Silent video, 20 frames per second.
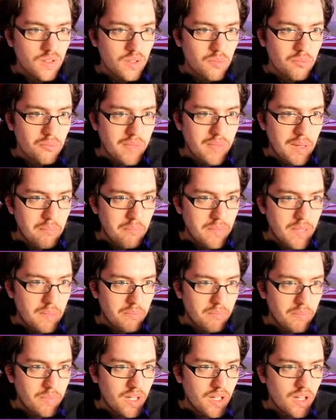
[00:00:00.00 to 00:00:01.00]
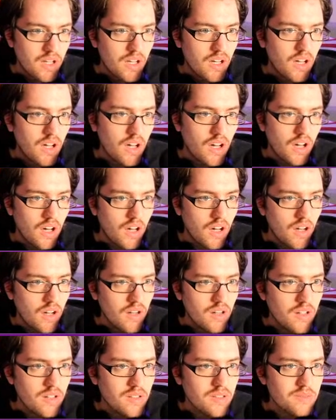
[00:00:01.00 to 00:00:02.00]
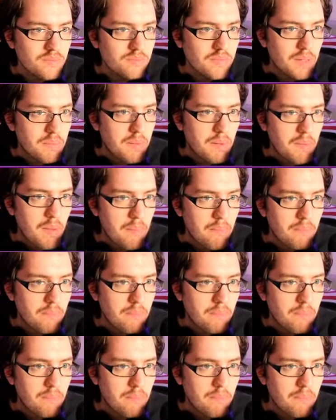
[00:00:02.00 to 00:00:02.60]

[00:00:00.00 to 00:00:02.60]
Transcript: pa pa pa pa pa pa.